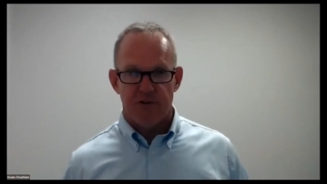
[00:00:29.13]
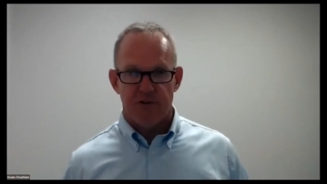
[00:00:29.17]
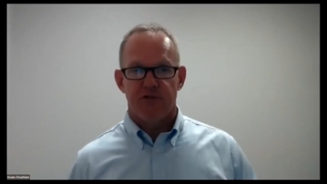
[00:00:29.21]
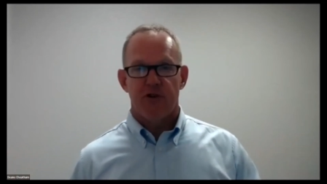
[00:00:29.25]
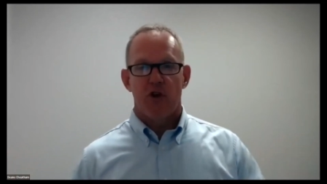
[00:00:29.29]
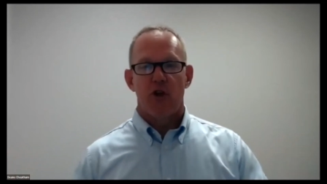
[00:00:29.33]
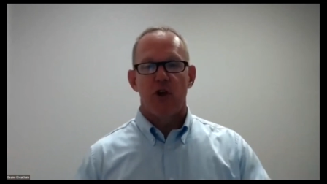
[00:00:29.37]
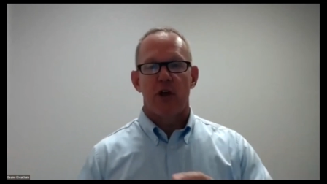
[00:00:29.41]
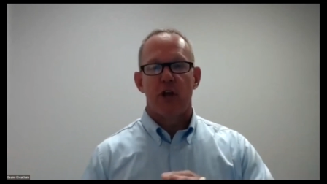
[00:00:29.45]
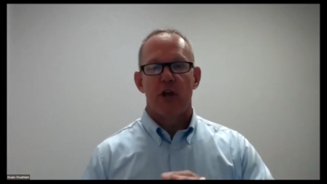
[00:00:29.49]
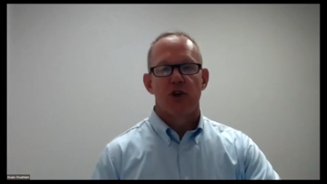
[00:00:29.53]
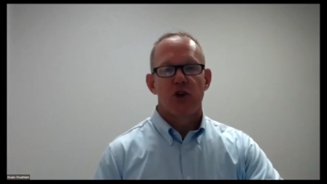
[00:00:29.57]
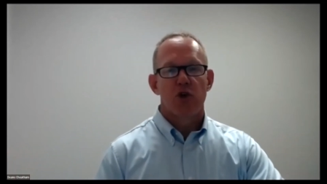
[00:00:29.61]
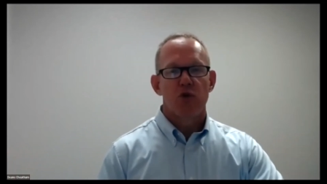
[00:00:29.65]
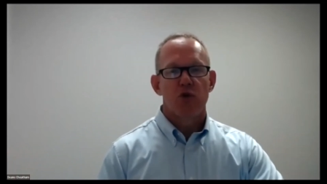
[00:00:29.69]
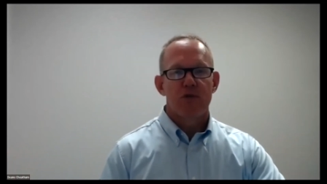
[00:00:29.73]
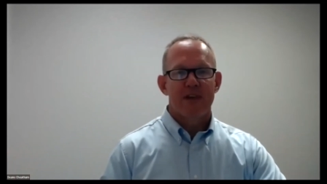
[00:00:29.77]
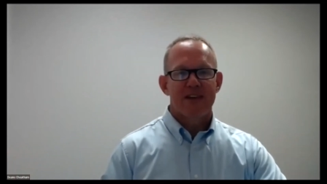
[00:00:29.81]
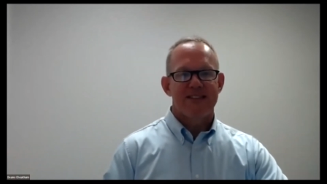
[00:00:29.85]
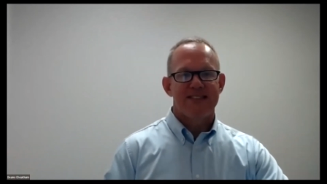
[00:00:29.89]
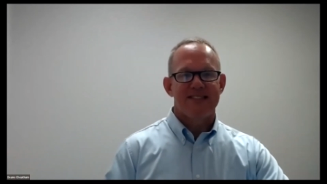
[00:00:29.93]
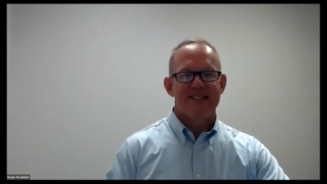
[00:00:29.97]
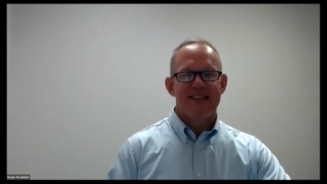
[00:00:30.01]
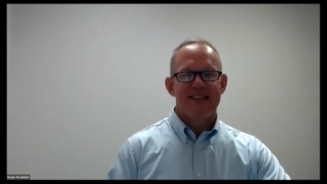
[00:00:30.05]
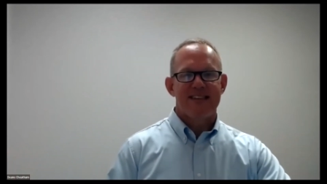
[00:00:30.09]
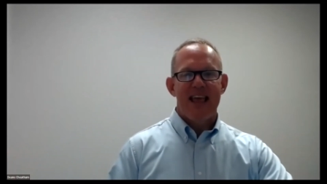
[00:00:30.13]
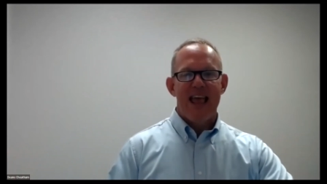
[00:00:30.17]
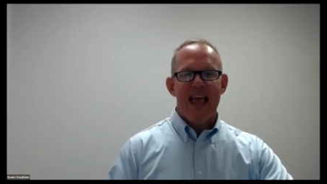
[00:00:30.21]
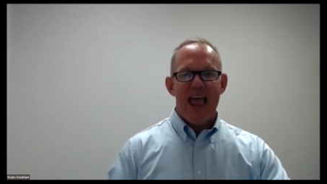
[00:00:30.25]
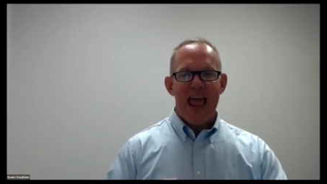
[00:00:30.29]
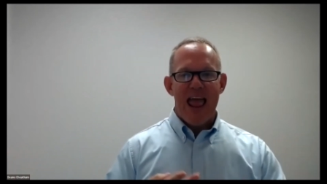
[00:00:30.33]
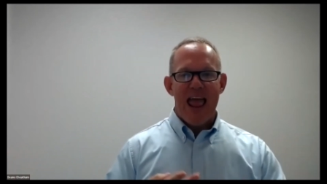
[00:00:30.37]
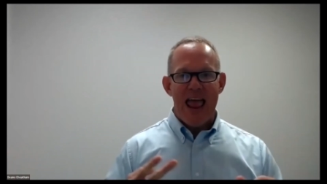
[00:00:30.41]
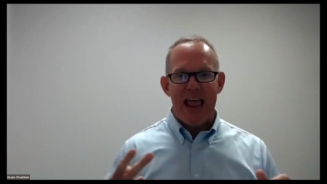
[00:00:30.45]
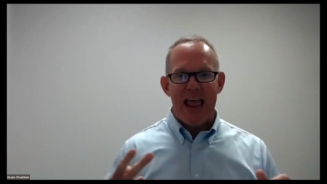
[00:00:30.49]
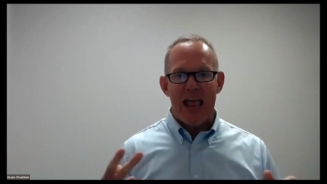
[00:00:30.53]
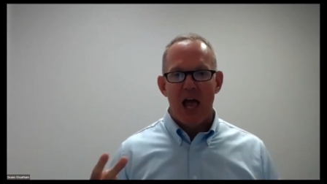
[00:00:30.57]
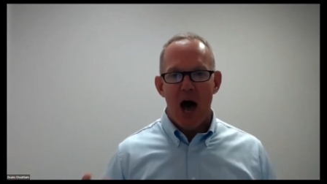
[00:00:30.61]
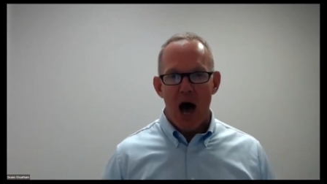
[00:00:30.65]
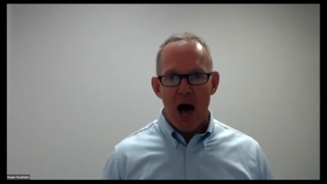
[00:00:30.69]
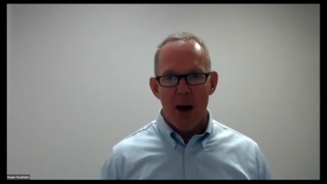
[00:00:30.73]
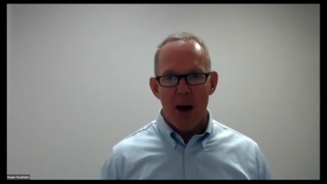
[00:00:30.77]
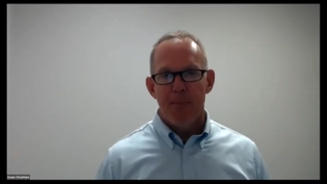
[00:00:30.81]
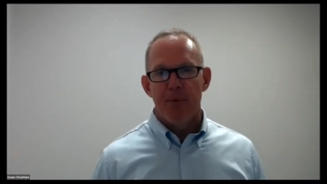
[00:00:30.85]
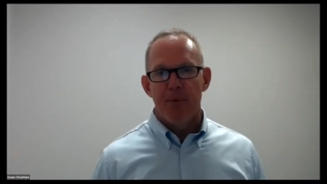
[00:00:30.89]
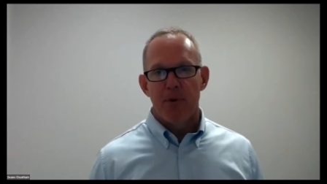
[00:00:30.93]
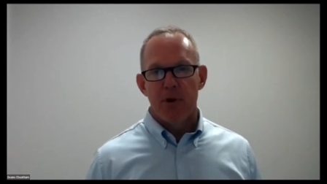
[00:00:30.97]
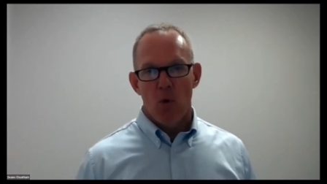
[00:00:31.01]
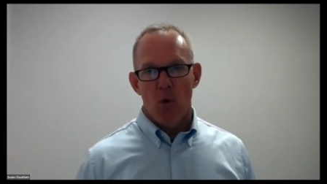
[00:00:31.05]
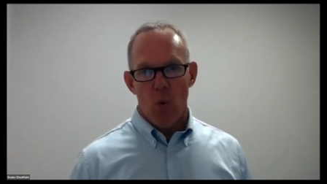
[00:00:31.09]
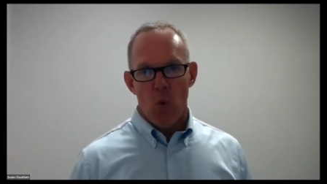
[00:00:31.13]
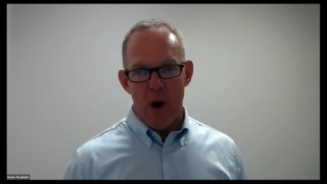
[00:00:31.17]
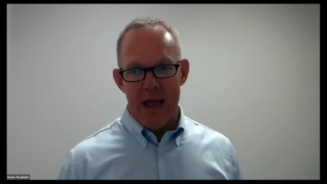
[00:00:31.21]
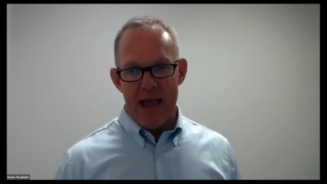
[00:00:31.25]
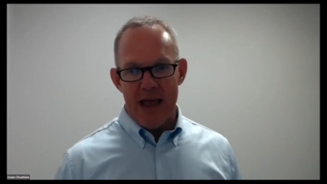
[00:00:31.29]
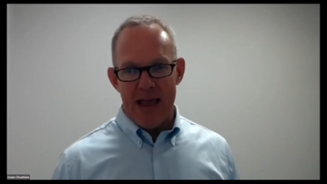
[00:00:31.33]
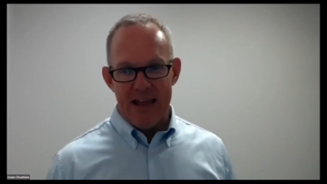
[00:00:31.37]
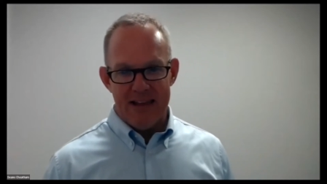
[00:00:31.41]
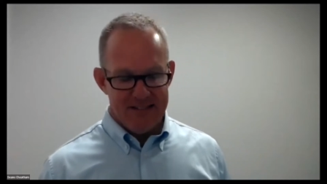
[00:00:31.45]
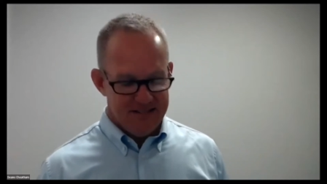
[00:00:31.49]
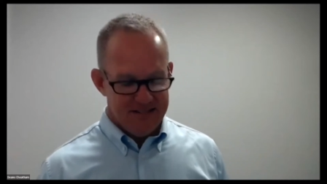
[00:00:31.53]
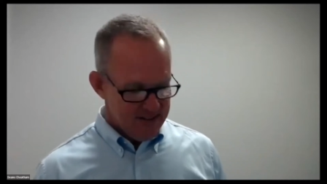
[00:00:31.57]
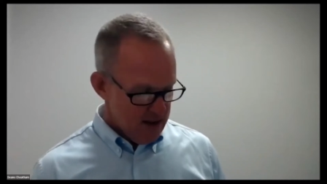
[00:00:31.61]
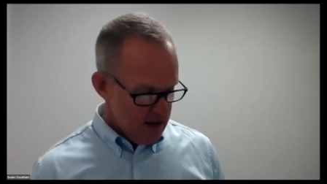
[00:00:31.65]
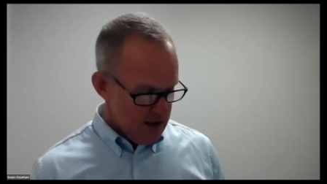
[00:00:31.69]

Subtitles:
So you can do this a couple of ways.